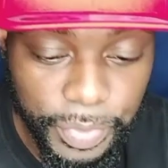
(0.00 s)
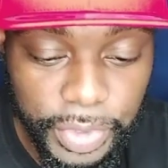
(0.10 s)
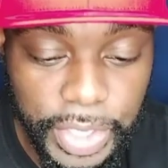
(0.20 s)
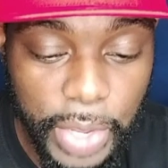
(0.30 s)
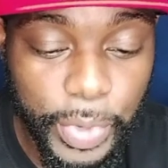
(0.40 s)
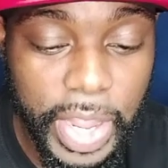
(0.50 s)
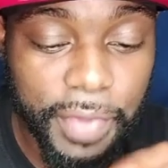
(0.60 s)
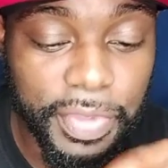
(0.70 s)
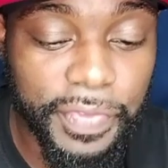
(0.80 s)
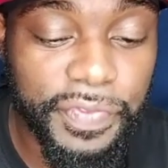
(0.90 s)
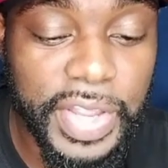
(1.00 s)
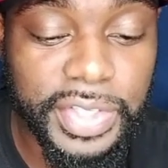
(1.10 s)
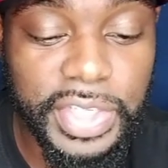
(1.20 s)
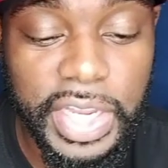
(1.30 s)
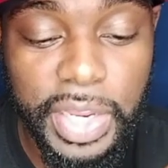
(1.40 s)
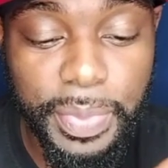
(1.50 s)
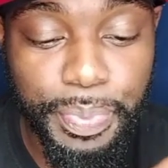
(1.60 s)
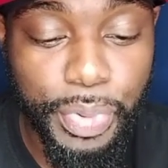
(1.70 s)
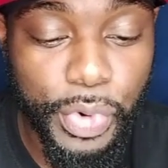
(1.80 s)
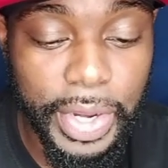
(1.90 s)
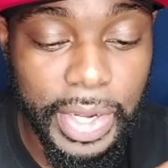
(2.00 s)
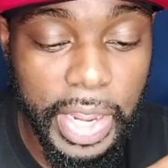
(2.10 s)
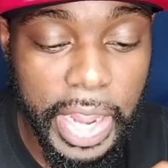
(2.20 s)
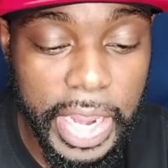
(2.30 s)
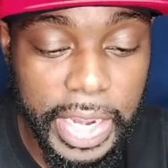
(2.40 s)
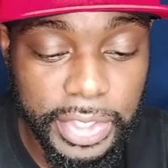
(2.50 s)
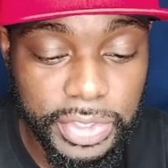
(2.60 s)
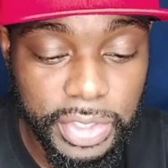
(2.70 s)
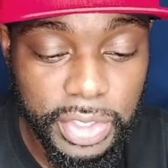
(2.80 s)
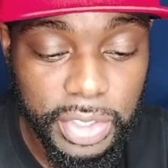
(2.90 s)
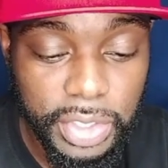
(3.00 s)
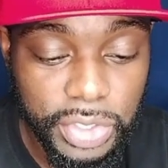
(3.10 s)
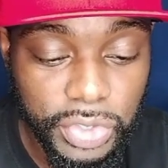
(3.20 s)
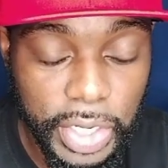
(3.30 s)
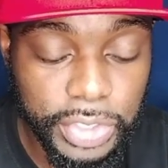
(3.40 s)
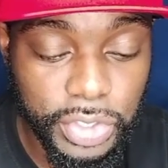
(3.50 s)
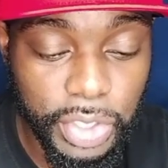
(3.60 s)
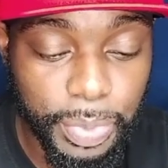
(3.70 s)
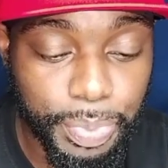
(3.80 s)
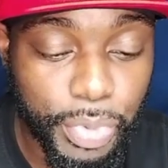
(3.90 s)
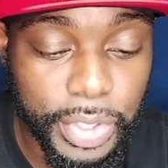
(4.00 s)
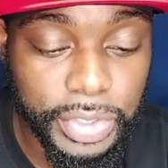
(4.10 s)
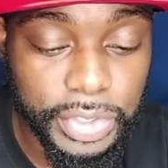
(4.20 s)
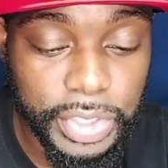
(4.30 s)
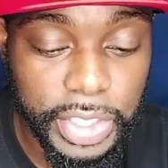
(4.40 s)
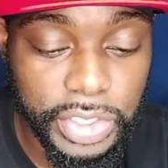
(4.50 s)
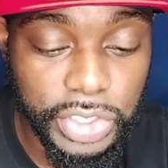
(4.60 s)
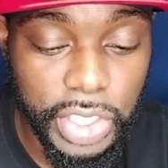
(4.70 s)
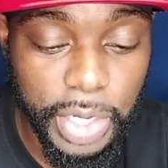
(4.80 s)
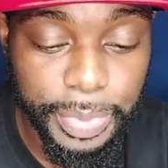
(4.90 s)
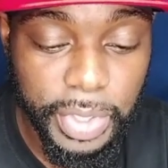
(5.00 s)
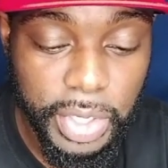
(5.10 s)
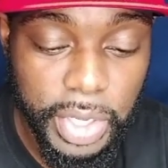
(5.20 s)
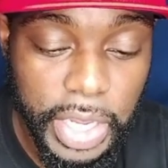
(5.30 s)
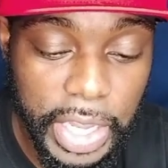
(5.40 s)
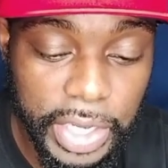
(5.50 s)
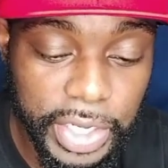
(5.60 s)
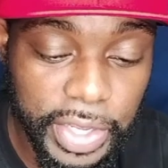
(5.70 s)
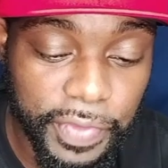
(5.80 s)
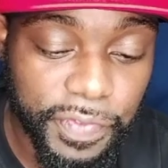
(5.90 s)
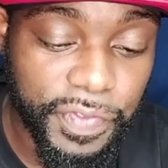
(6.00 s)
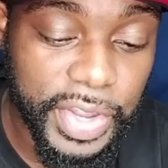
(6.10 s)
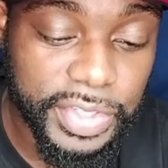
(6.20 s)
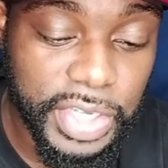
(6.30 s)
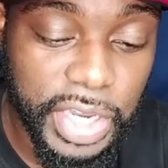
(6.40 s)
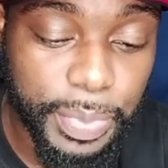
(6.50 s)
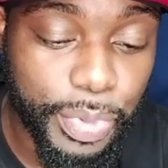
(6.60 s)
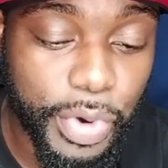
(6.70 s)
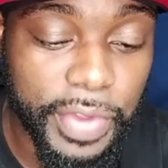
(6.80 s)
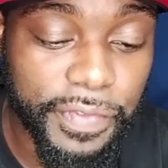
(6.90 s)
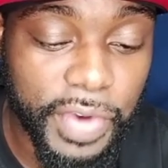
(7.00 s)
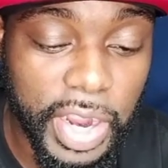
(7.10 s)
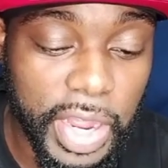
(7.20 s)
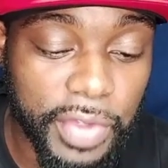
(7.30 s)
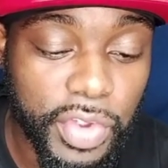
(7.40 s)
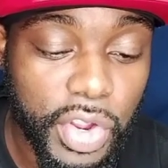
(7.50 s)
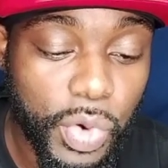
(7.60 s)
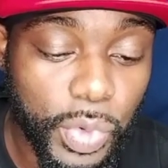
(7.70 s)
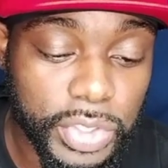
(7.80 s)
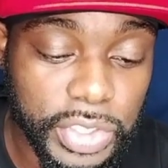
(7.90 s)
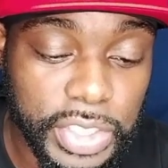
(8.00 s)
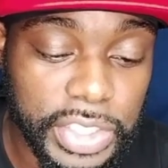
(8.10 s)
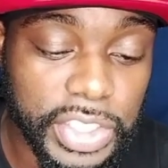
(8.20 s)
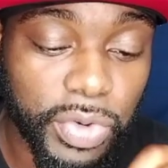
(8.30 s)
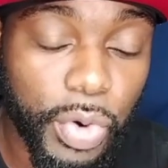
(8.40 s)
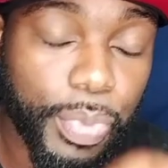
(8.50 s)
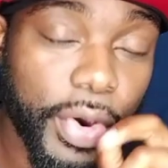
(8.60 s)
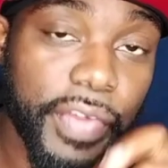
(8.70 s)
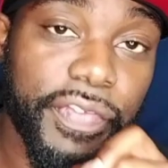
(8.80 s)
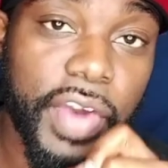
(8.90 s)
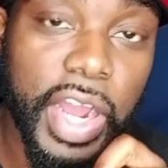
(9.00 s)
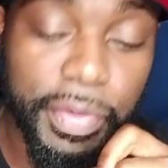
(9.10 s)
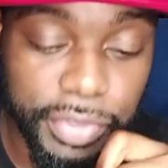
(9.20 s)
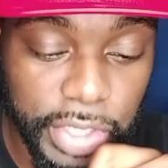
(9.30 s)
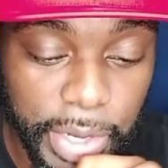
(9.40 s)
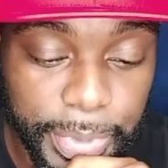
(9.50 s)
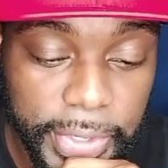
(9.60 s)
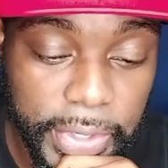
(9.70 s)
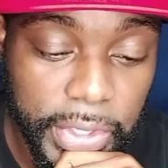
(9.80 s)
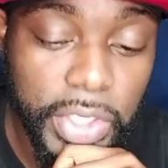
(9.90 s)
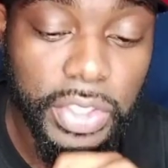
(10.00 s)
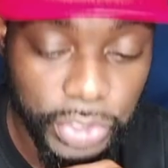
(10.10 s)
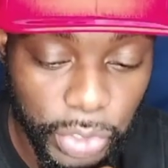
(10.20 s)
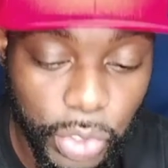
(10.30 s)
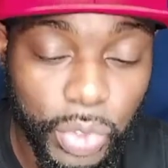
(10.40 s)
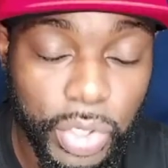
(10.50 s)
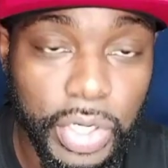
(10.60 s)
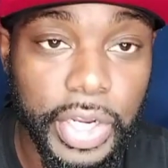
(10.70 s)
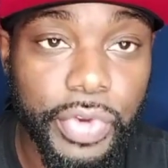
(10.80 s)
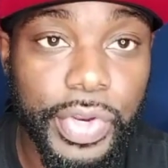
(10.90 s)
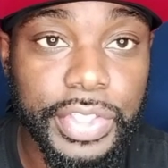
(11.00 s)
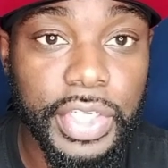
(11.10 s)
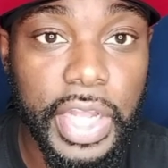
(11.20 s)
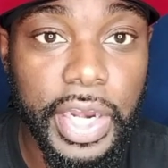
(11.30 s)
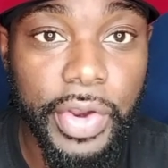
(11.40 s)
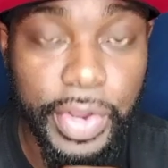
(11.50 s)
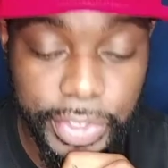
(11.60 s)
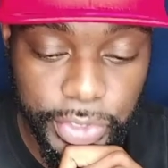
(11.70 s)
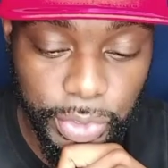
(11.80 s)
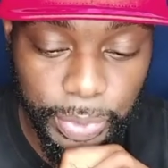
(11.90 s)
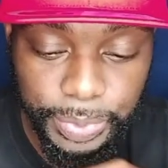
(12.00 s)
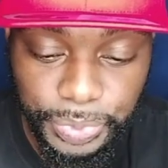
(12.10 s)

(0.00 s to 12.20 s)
Then we have the 15.8, so that's a 0.6 jump, and then 15.5, which is a 0.5 jump. So an increase in that area too.